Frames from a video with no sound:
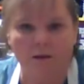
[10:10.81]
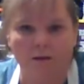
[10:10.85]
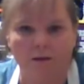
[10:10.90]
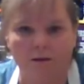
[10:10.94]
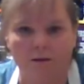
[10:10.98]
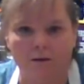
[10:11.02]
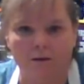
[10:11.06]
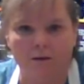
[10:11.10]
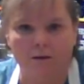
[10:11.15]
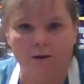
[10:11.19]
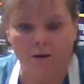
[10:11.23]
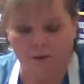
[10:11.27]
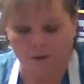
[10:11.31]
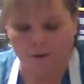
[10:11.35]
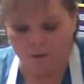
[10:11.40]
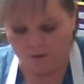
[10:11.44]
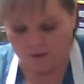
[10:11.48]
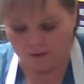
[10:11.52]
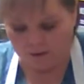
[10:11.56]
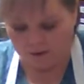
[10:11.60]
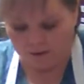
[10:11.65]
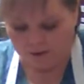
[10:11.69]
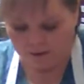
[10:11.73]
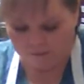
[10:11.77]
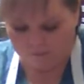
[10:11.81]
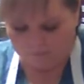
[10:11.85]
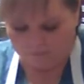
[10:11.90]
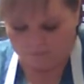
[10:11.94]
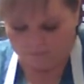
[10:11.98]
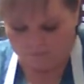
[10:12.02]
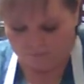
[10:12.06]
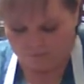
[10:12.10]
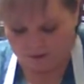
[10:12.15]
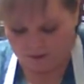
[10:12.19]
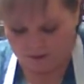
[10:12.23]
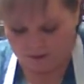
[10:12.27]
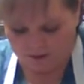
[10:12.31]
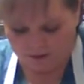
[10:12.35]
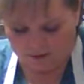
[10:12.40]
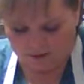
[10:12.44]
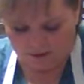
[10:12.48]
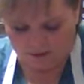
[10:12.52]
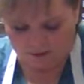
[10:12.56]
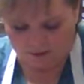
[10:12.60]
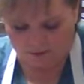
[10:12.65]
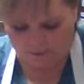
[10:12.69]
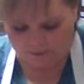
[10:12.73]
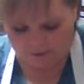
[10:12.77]
So
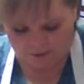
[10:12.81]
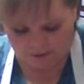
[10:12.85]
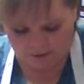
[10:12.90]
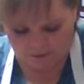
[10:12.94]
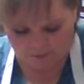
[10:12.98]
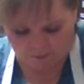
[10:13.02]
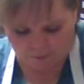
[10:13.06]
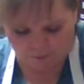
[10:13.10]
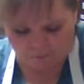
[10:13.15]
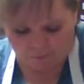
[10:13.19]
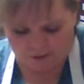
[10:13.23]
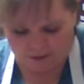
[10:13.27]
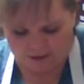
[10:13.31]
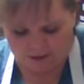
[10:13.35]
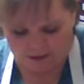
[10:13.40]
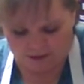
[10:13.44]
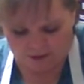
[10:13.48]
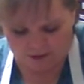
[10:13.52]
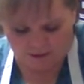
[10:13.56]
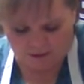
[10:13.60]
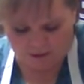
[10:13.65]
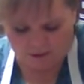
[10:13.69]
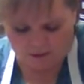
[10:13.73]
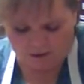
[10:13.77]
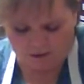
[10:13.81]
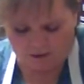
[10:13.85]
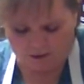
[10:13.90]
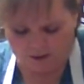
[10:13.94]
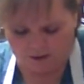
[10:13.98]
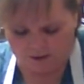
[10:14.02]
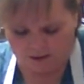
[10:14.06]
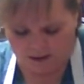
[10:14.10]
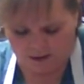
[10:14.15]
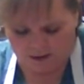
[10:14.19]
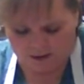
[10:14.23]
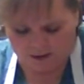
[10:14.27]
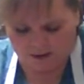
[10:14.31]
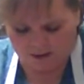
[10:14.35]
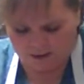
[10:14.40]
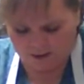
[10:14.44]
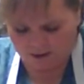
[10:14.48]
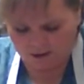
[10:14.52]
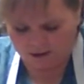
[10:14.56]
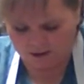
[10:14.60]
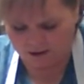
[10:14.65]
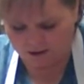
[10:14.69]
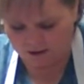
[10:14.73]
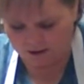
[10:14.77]
this will be a great side
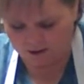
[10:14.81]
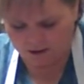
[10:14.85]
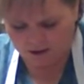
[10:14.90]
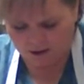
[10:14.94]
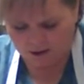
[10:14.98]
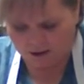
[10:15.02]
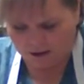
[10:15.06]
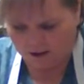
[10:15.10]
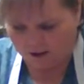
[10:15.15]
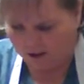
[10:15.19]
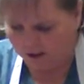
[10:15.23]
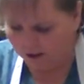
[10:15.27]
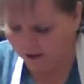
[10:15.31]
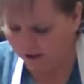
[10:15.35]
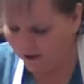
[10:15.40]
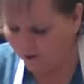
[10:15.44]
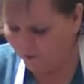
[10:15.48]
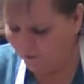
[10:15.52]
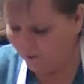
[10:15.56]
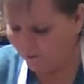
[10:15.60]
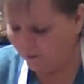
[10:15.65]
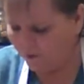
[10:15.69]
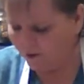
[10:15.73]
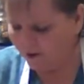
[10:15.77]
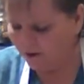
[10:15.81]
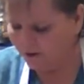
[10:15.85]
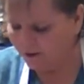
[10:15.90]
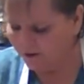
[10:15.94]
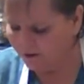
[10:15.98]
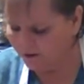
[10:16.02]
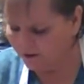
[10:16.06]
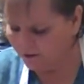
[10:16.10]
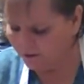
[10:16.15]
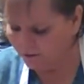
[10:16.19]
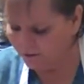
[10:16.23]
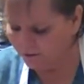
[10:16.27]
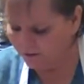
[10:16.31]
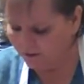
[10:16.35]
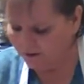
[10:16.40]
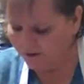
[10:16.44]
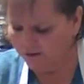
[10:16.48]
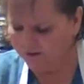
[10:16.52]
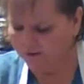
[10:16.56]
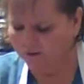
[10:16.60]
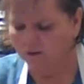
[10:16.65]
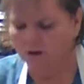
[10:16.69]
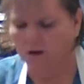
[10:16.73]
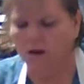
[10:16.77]
dish. And what we're going to do
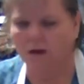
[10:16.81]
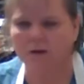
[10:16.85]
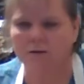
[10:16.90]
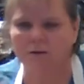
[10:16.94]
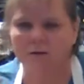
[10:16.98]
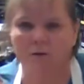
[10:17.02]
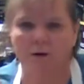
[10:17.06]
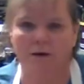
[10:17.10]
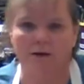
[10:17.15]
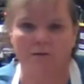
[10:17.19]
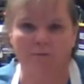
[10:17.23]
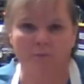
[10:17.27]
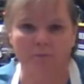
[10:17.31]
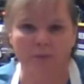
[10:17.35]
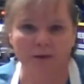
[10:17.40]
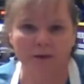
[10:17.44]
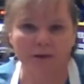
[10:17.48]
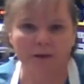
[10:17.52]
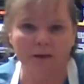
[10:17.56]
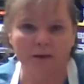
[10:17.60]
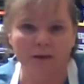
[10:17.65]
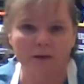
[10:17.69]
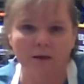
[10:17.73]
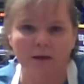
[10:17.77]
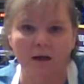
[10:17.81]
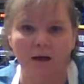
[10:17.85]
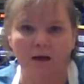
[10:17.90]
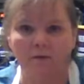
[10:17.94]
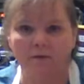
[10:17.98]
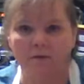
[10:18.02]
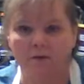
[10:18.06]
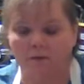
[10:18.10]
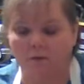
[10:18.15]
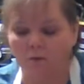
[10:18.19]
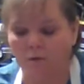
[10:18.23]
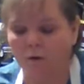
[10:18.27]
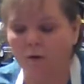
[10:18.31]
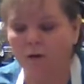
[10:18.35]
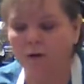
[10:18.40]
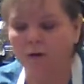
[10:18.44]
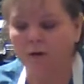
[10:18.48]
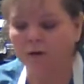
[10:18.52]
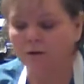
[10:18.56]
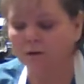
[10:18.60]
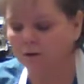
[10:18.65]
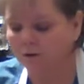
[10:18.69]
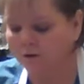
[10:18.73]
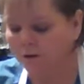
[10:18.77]
is, so I've preheated the oven to
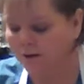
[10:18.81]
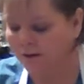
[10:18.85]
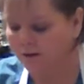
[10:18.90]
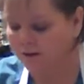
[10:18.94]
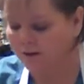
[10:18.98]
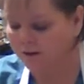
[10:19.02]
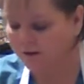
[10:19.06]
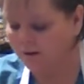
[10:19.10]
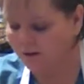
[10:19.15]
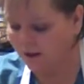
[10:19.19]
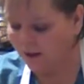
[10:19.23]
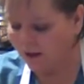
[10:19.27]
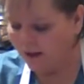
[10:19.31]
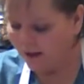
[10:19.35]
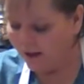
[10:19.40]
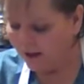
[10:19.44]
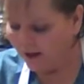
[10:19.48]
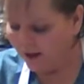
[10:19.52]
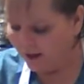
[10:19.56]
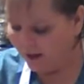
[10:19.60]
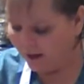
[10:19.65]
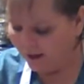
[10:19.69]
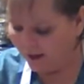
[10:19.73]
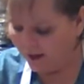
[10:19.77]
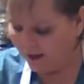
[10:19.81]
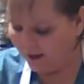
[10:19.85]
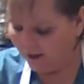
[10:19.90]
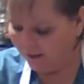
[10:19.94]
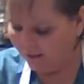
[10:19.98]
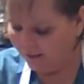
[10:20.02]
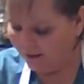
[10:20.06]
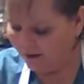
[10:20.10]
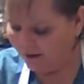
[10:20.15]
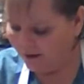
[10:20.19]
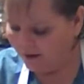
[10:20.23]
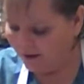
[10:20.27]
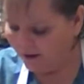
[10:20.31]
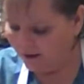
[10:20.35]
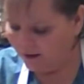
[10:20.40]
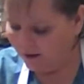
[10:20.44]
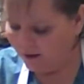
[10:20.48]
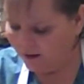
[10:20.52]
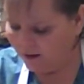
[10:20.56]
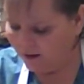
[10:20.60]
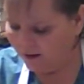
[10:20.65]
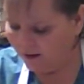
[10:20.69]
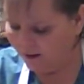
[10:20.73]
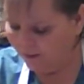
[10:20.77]
400 degrees, and then
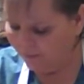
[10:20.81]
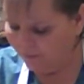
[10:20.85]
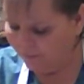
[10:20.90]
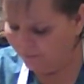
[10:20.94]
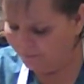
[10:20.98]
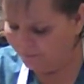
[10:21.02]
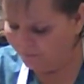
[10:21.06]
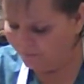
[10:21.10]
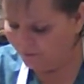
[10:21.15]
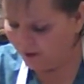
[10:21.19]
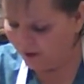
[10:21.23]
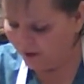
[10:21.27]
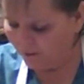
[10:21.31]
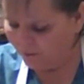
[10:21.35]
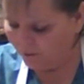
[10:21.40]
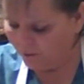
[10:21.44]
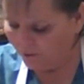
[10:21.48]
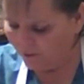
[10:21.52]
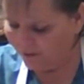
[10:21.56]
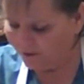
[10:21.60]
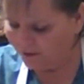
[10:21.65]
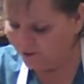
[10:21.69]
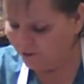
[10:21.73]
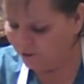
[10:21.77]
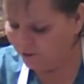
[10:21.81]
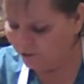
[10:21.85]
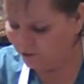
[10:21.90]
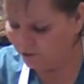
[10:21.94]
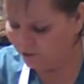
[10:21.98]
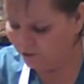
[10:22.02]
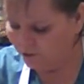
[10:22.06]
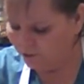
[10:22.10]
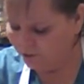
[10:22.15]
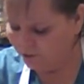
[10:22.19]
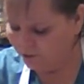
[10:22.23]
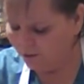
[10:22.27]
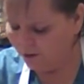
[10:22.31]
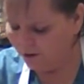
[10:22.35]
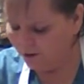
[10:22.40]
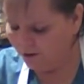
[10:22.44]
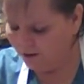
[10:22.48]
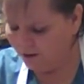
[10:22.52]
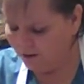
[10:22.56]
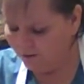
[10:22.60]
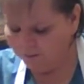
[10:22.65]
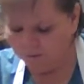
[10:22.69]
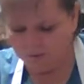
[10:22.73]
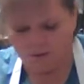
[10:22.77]
I'm going to
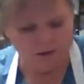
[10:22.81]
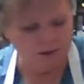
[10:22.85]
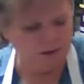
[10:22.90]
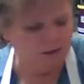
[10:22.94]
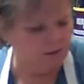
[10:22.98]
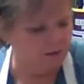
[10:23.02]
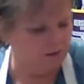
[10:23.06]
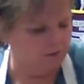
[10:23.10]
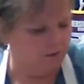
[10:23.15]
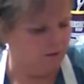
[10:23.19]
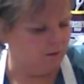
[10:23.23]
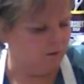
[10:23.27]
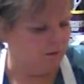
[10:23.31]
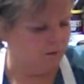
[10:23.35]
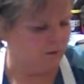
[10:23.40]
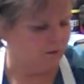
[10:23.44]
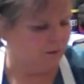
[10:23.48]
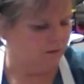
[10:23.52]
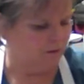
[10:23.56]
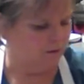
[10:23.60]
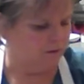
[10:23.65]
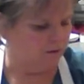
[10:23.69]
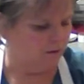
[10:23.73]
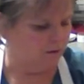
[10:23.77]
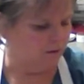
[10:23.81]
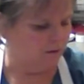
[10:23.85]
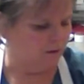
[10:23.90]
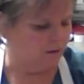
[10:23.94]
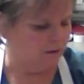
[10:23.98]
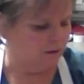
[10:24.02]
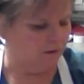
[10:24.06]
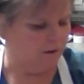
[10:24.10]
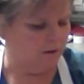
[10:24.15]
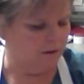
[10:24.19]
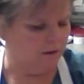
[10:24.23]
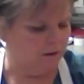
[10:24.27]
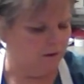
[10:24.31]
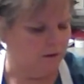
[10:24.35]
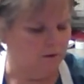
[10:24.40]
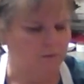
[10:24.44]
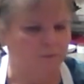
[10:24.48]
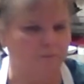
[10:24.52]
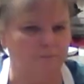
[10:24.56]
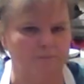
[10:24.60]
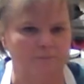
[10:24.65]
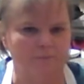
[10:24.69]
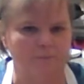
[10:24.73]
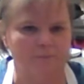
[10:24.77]
put it on the
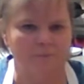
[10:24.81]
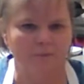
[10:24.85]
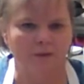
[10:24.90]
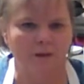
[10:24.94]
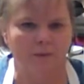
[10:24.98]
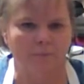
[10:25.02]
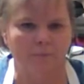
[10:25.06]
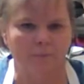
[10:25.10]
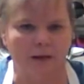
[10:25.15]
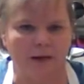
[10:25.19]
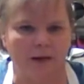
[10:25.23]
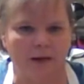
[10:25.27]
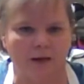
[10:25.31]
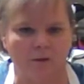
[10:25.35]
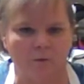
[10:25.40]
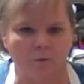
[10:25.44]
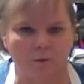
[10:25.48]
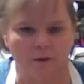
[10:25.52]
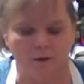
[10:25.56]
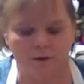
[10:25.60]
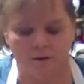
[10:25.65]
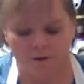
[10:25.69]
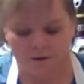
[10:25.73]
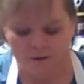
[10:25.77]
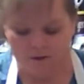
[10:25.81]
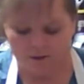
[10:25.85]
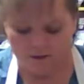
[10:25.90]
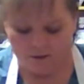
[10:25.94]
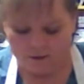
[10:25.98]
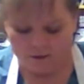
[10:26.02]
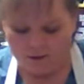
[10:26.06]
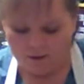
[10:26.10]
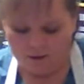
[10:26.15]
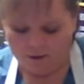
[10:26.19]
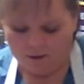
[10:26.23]
pan with the